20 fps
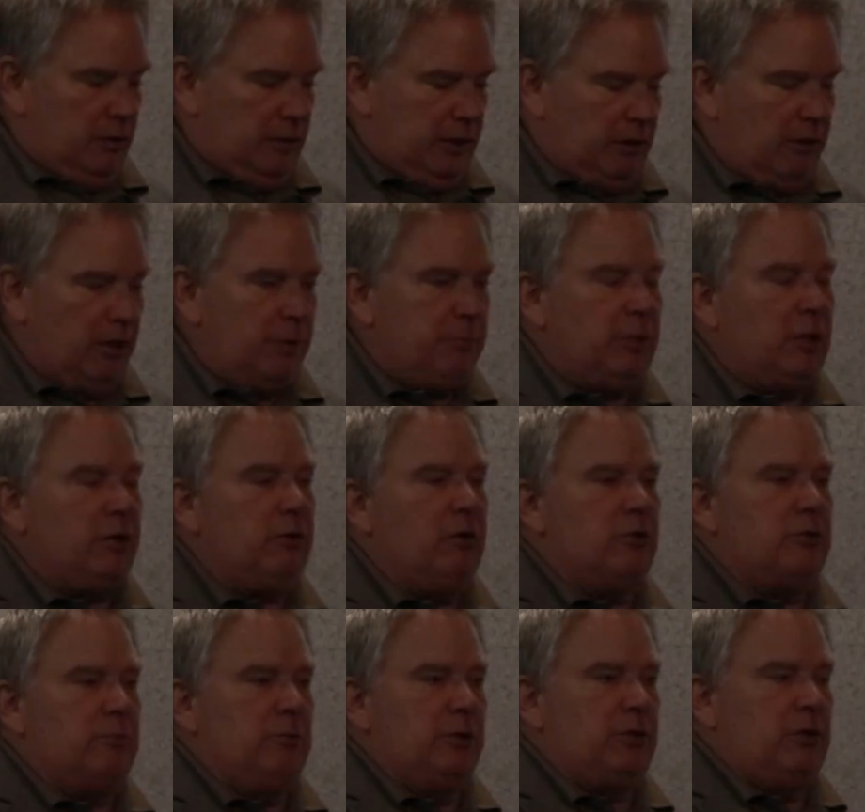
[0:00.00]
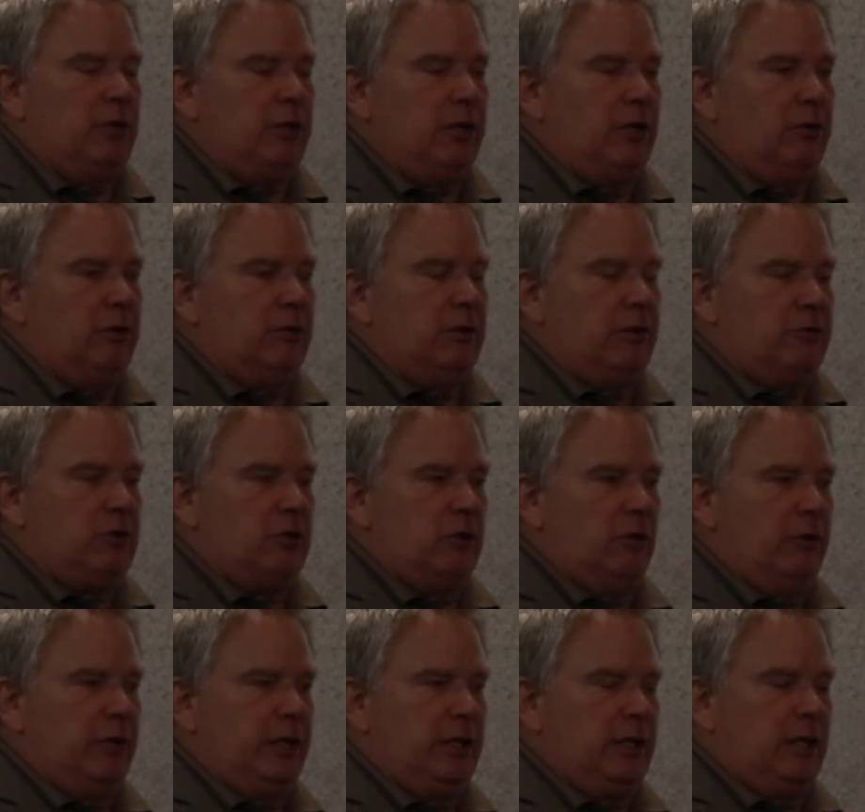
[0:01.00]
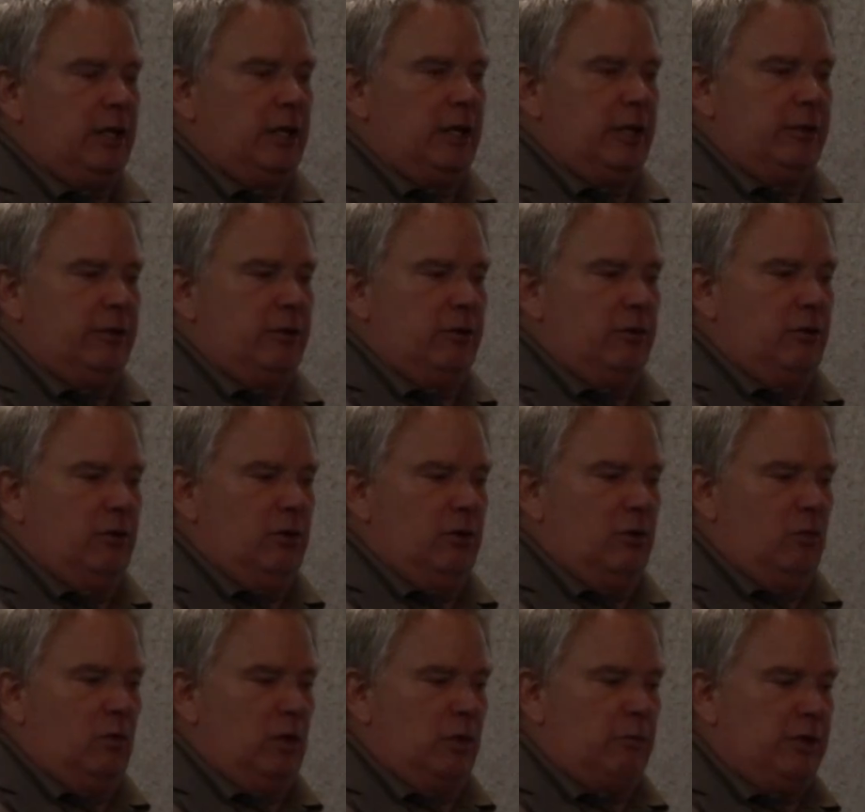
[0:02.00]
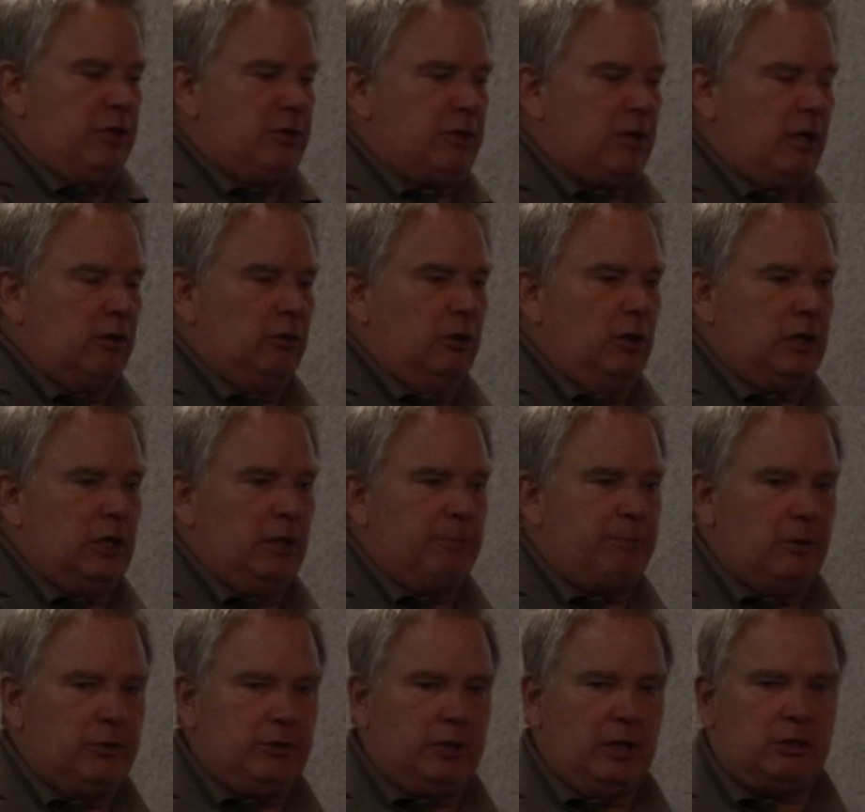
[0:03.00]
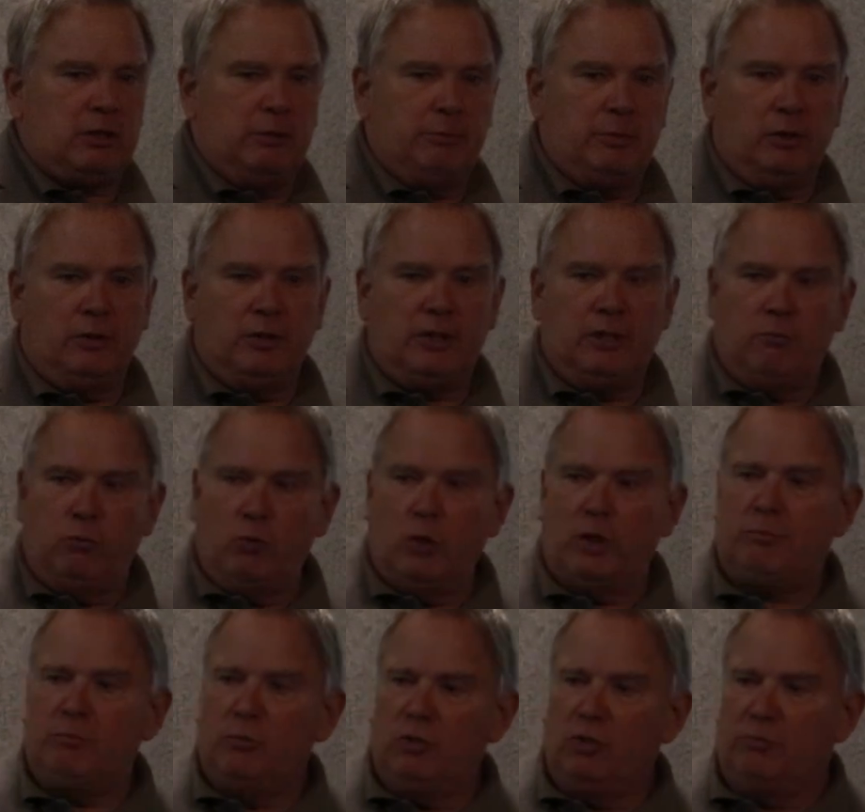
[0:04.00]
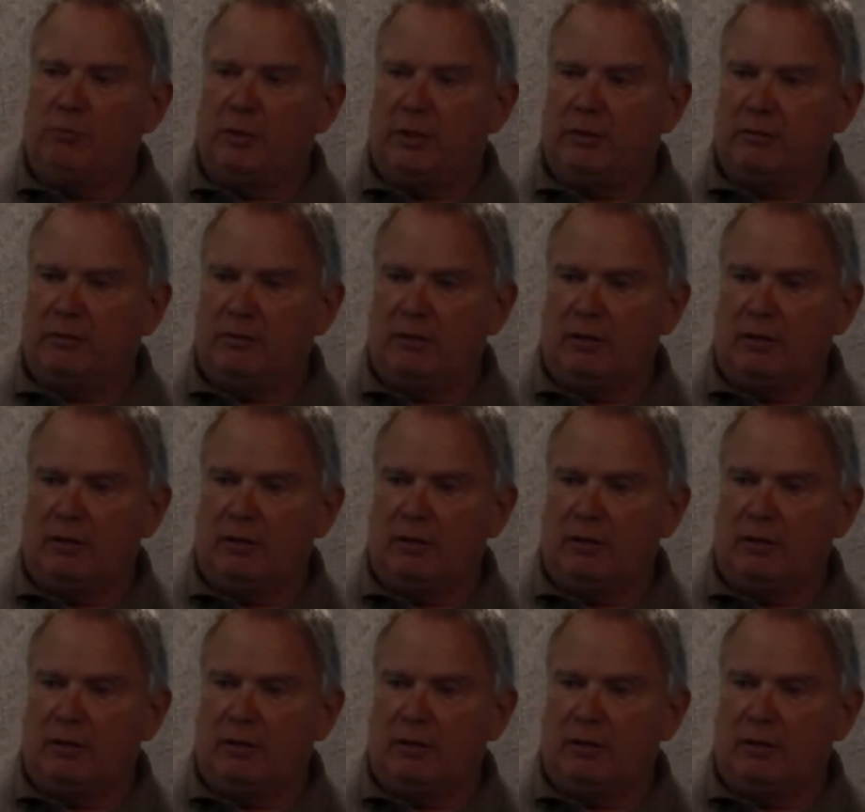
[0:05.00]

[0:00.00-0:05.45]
Gary Bittner's material of showing on when we start looking at predictability of wood movement.